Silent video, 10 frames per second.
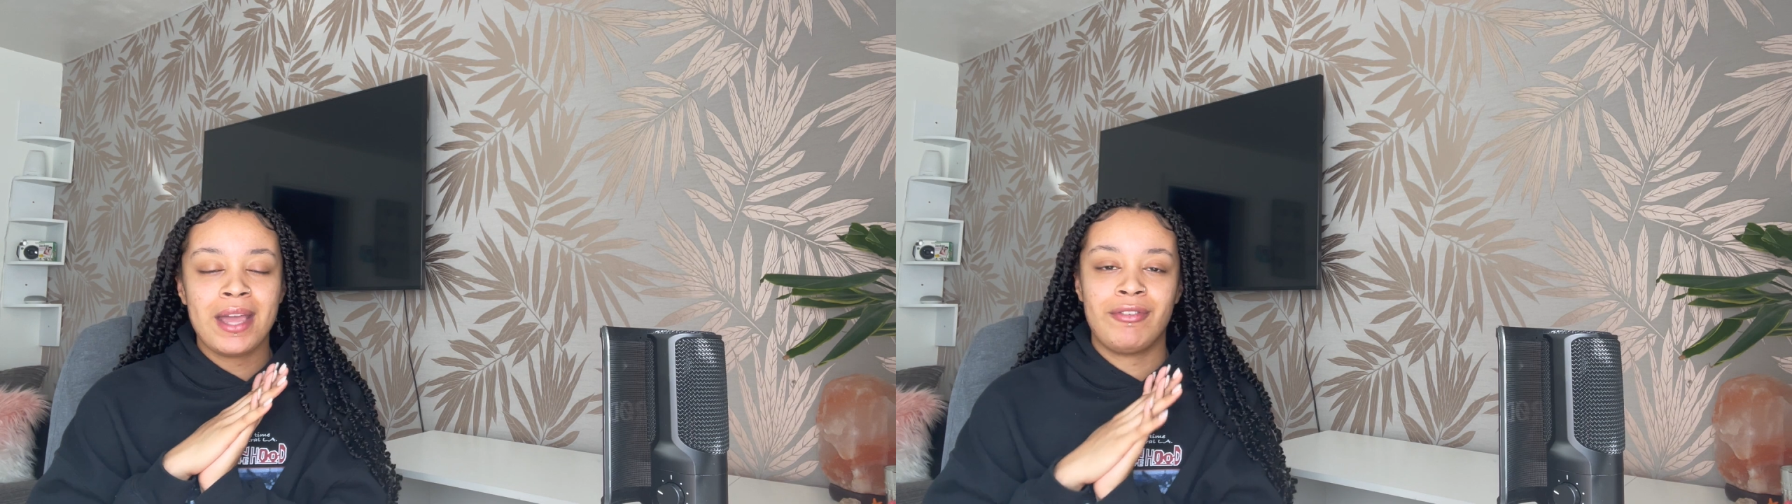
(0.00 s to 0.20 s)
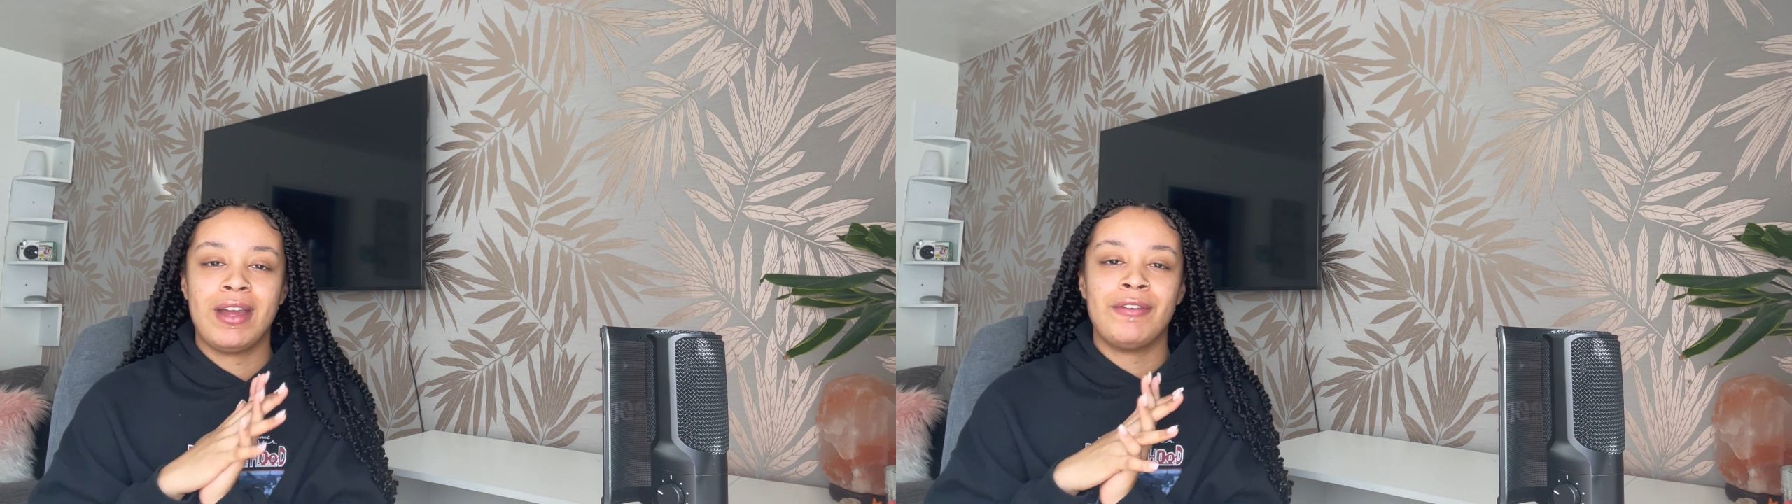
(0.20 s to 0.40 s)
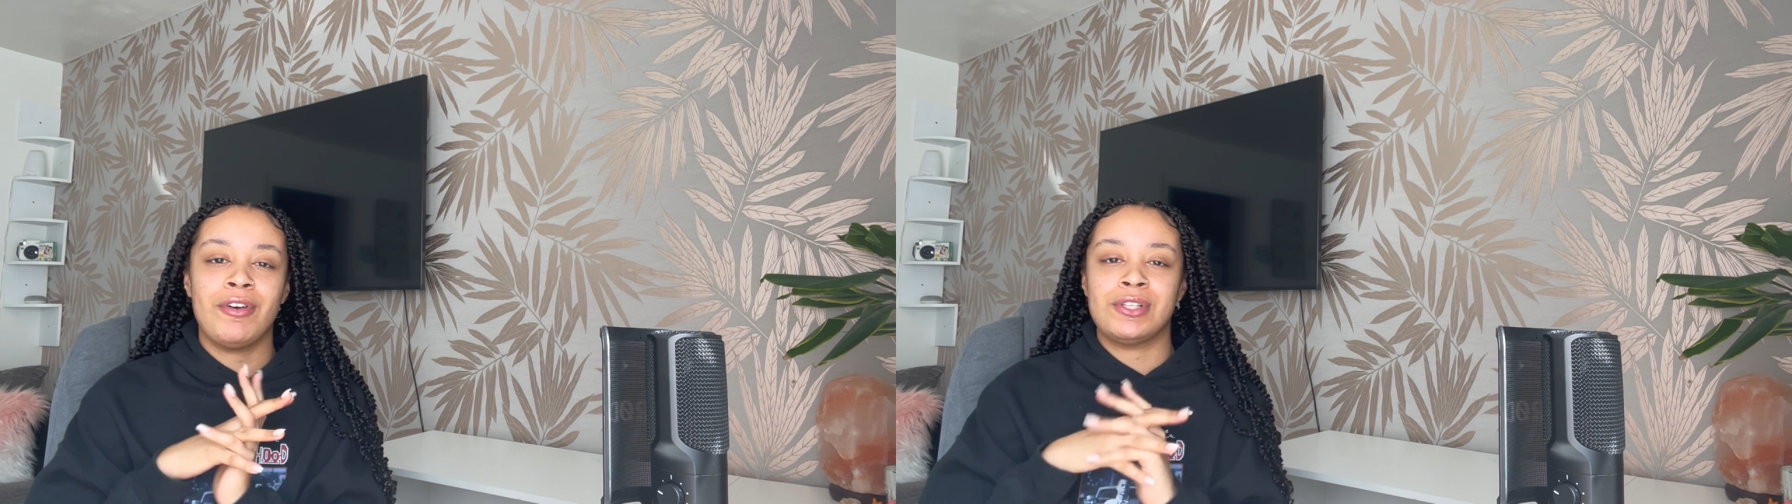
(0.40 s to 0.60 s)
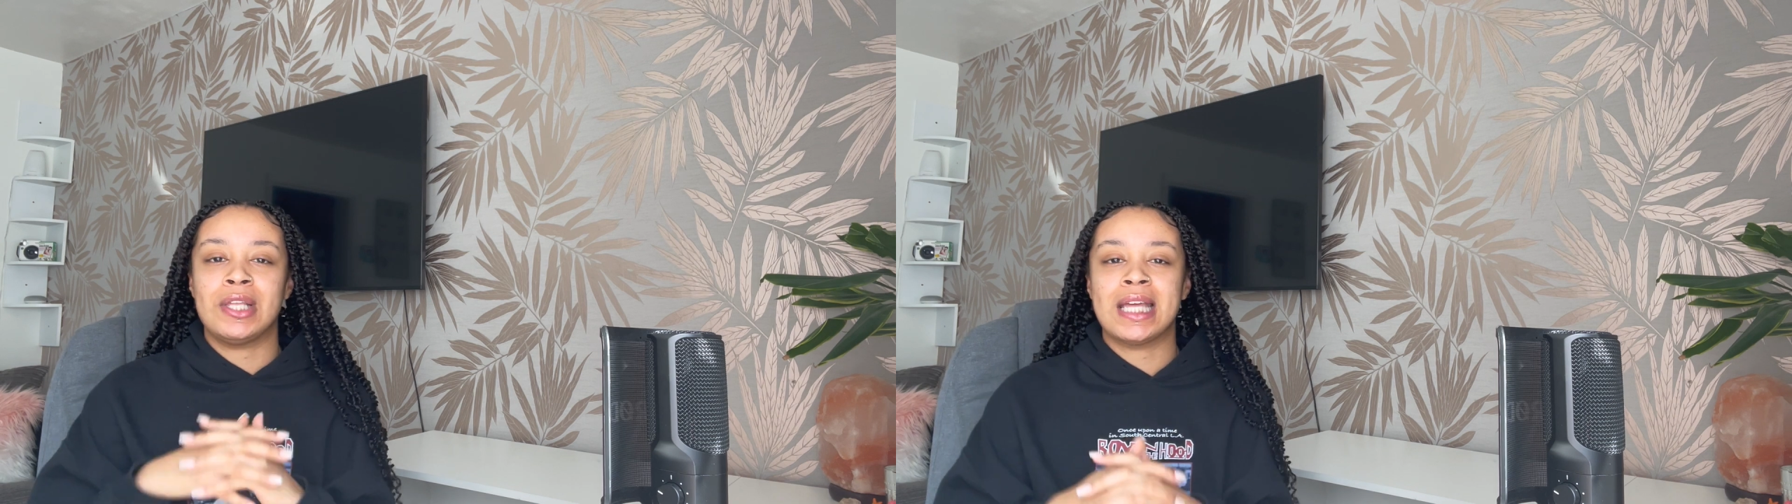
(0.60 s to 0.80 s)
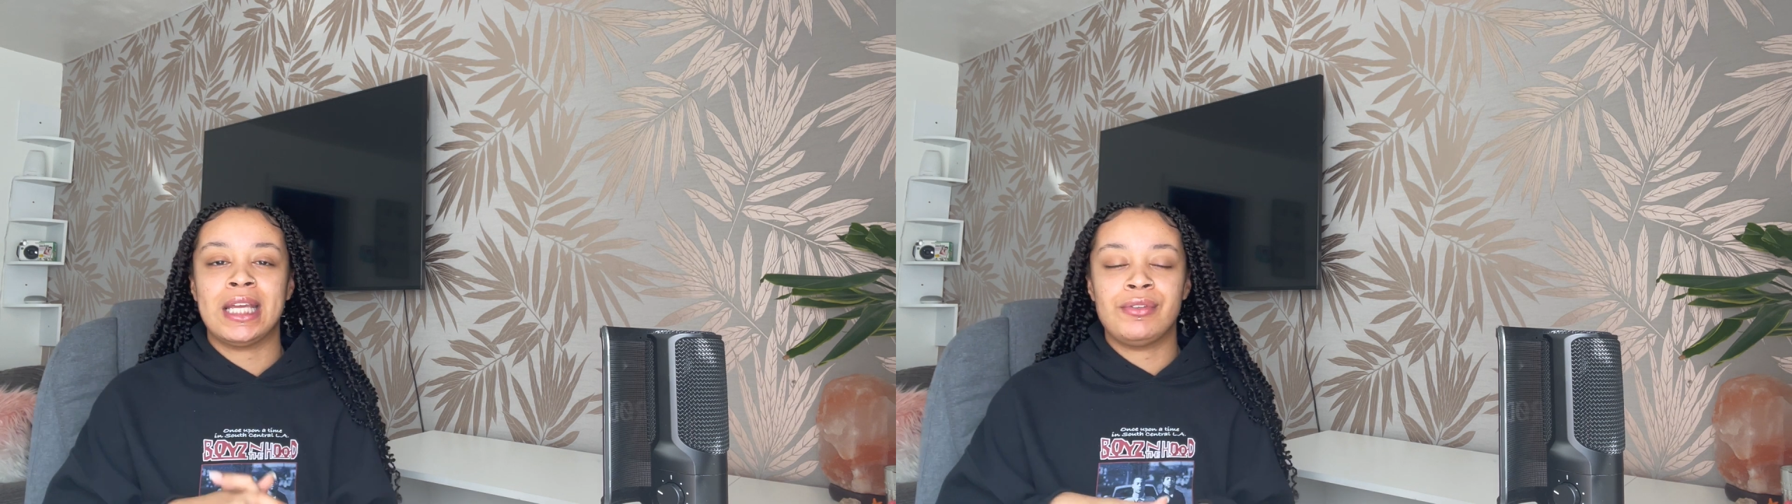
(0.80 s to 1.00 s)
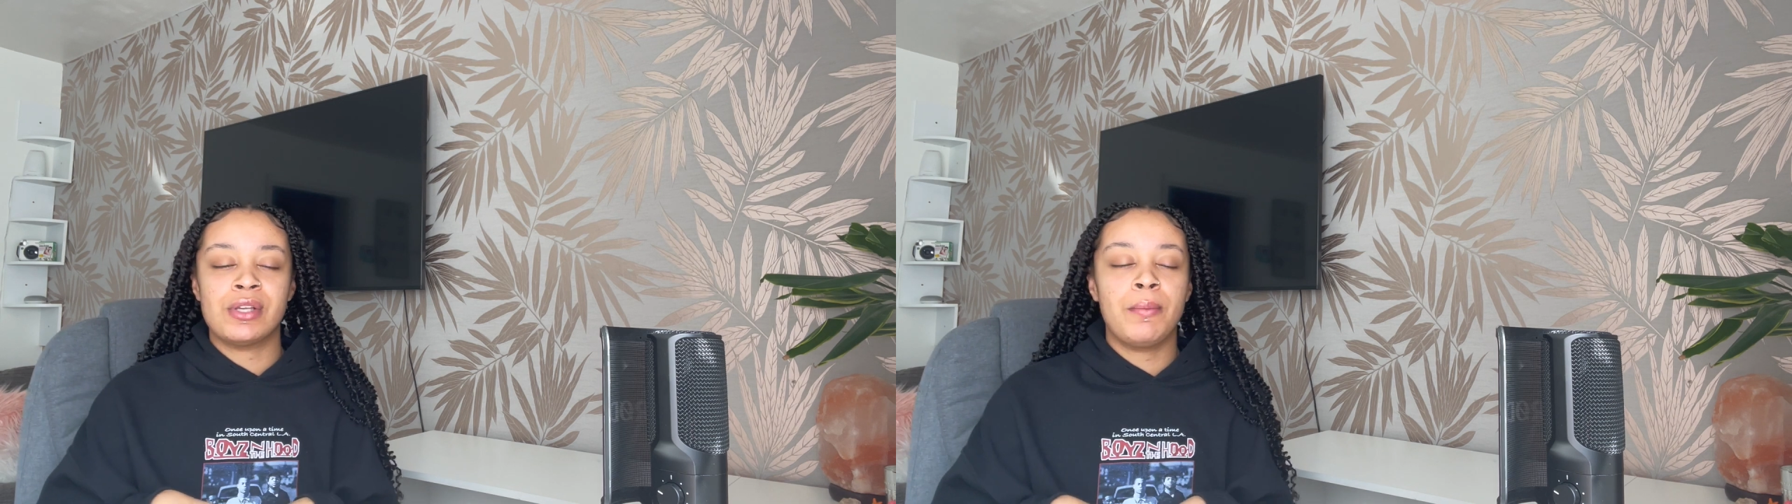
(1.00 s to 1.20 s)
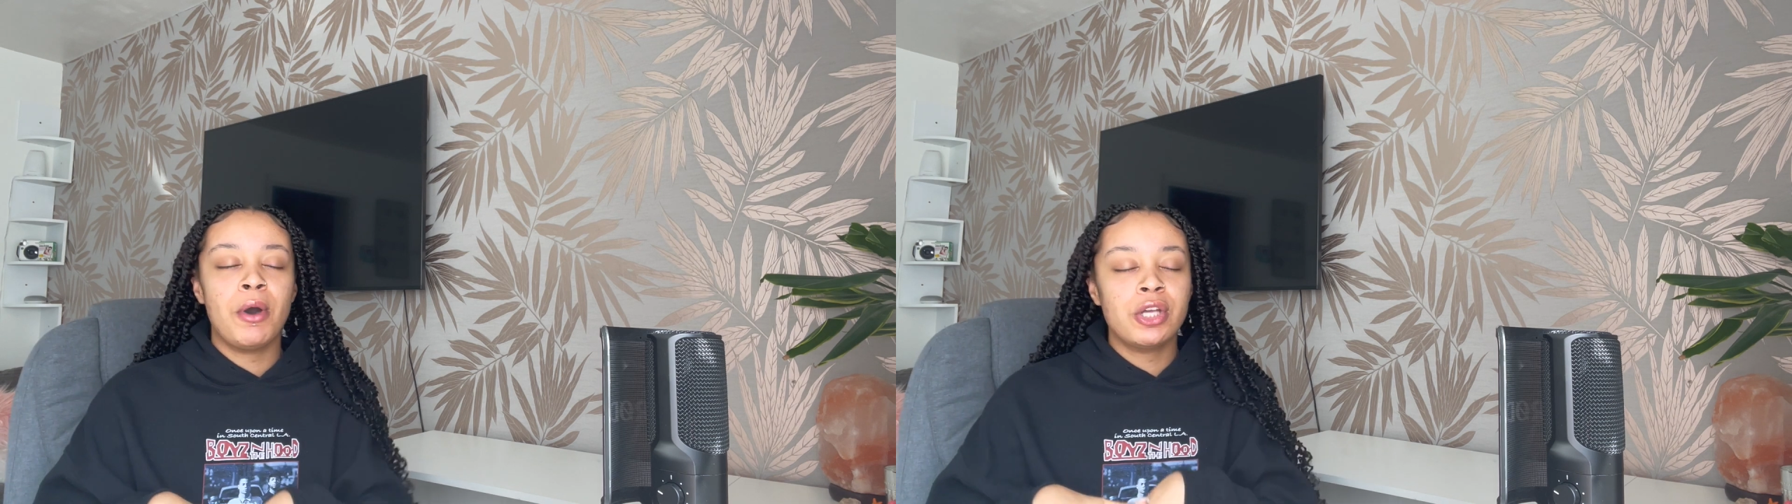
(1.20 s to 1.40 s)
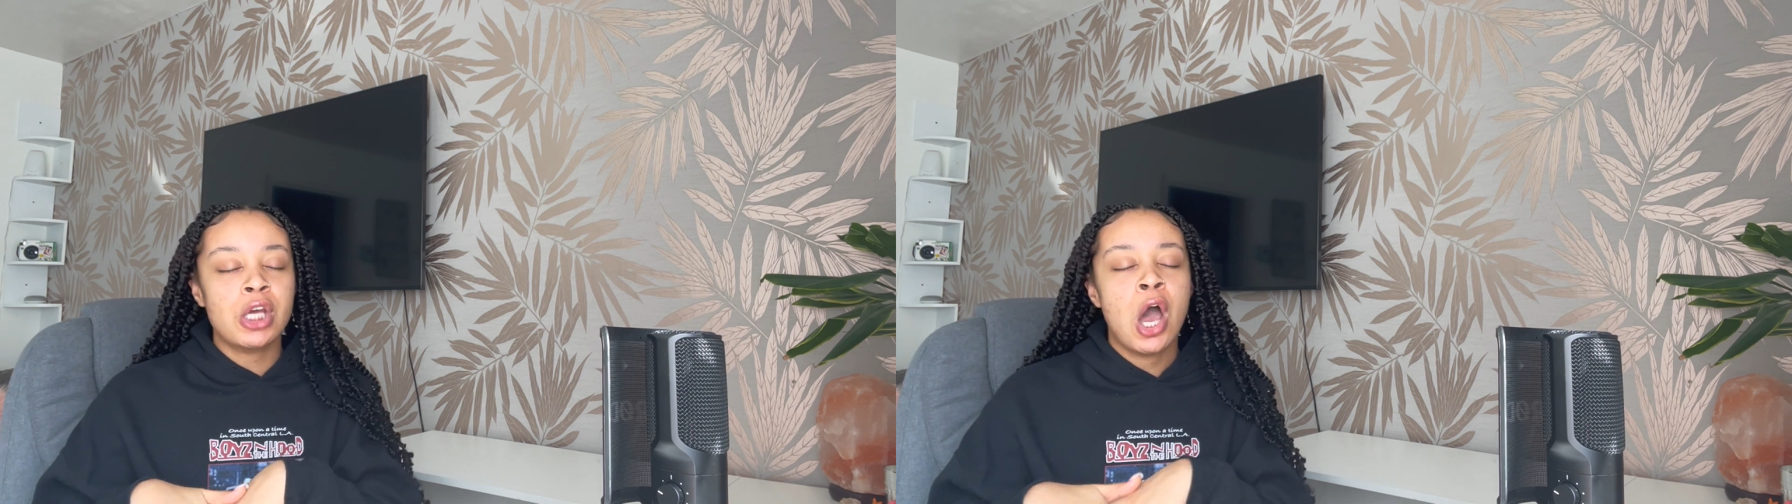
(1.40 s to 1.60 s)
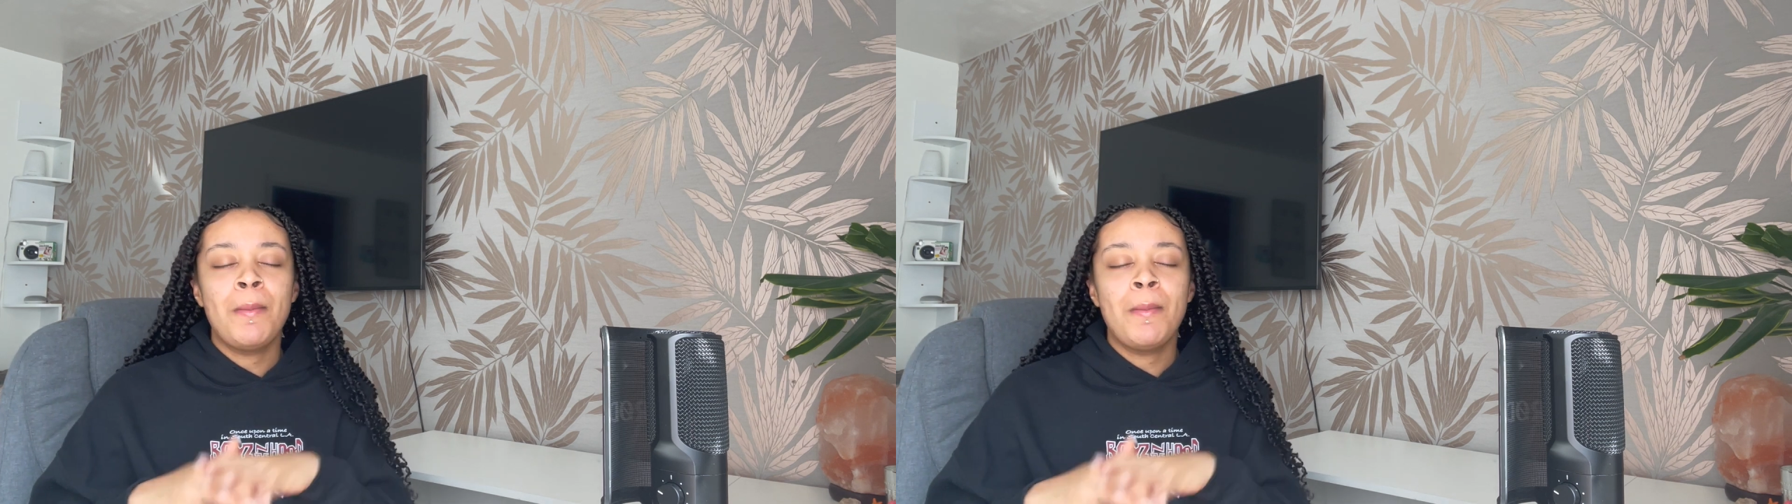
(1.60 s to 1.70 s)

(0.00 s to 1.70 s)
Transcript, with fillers: and grateful, so thank you so much.